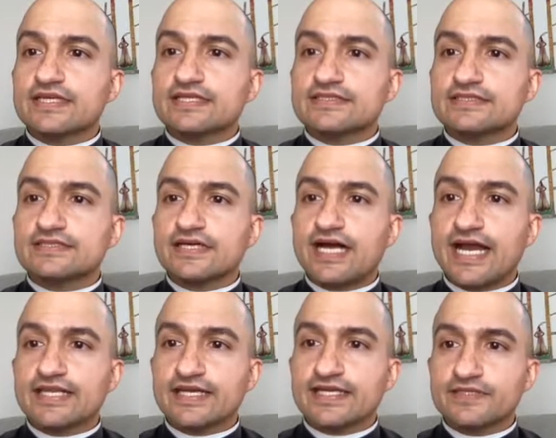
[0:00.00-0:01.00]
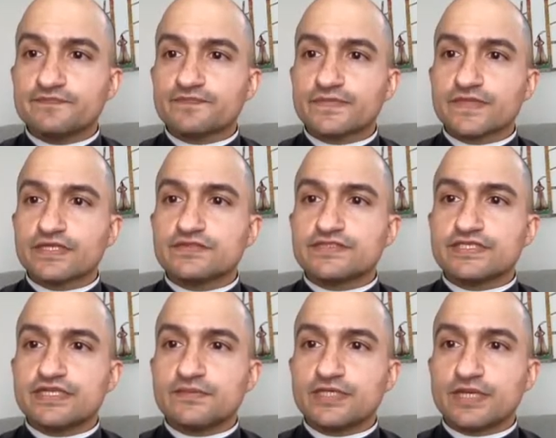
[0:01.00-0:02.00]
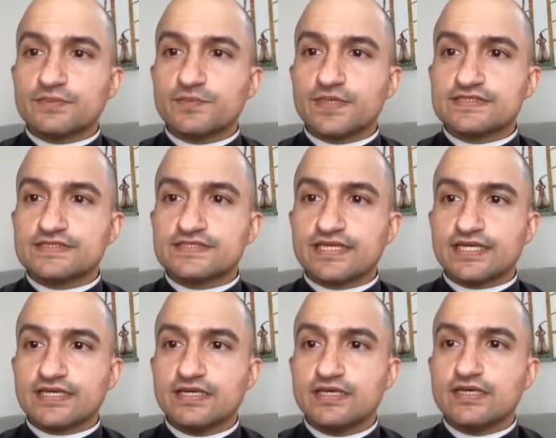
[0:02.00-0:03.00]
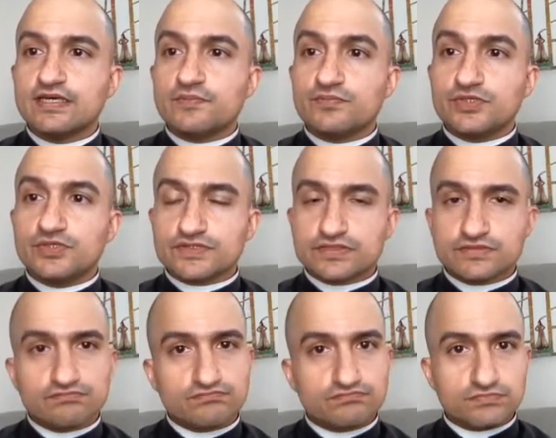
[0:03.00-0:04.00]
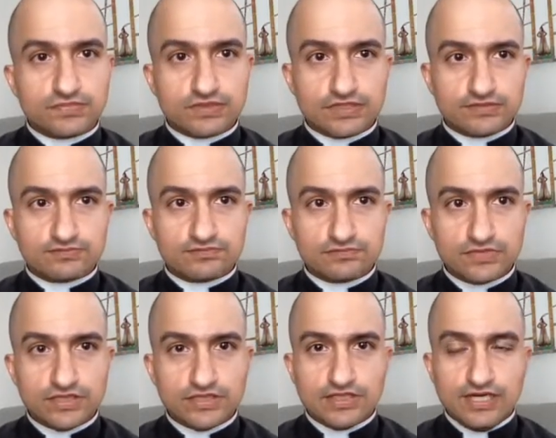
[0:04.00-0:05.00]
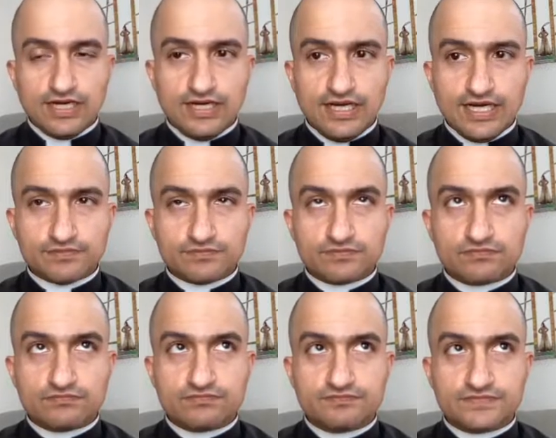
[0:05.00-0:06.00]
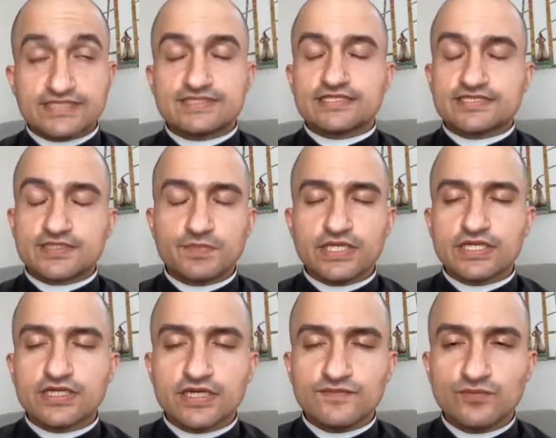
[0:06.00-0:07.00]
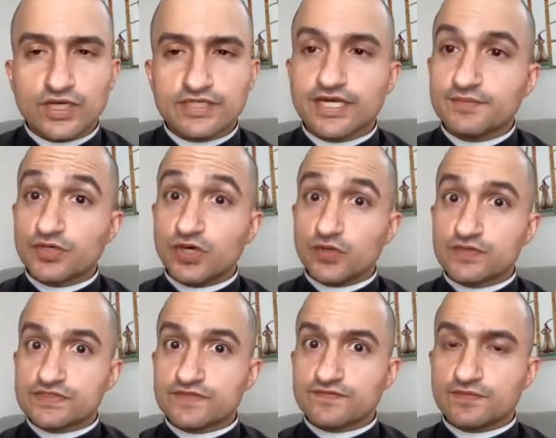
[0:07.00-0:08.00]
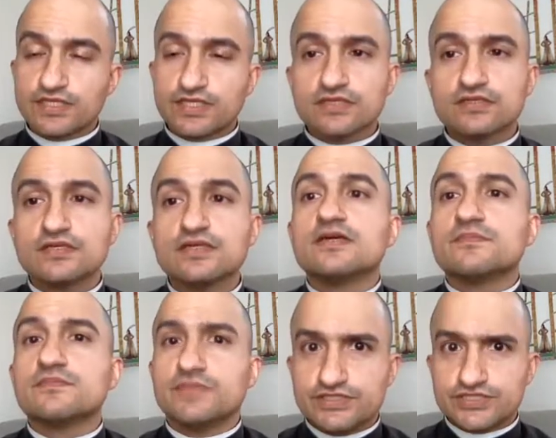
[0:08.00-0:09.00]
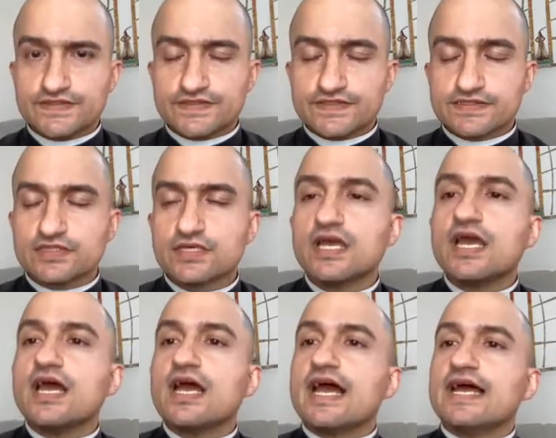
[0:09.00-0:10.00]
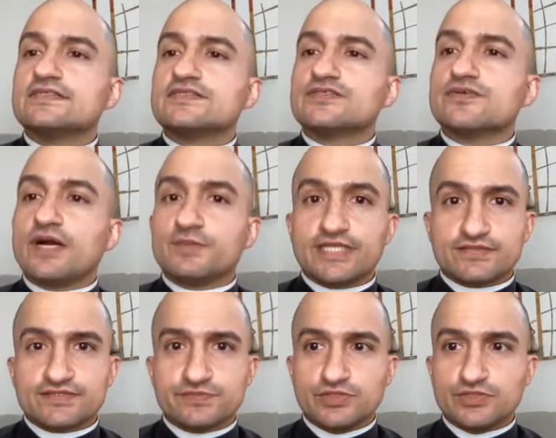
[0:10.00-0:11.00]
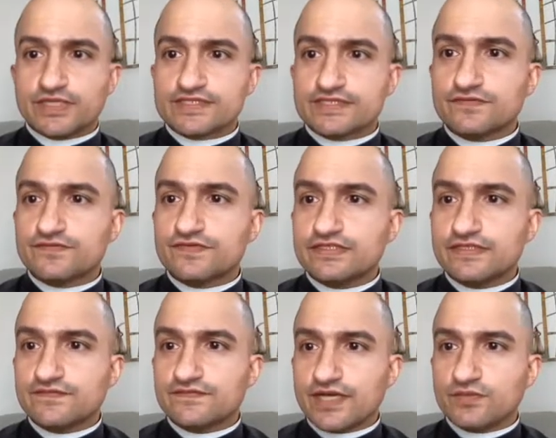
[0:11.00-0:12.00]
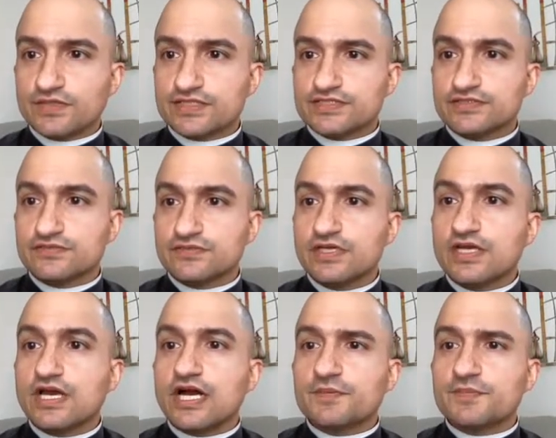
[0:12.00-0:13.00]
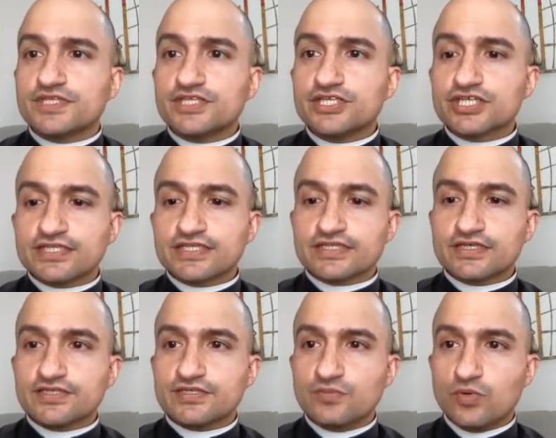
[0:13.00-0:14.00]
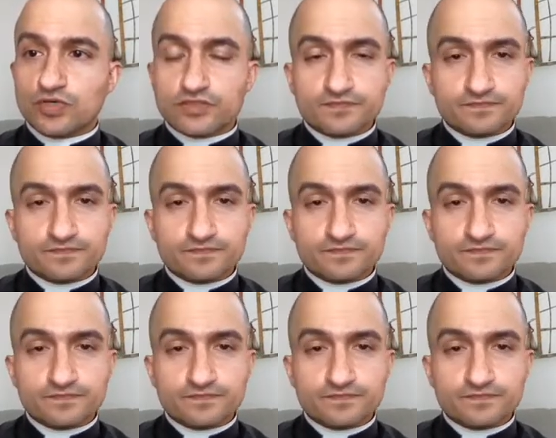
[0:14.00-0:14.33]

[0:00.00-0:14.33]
to highlight it. You'll see a couple buttons say mute. Since it's a meeting of one, I'm the host of the meeting, me and Jesus. And so I'm allowed to mute myself if I wanted to. But then you're going to click on the more,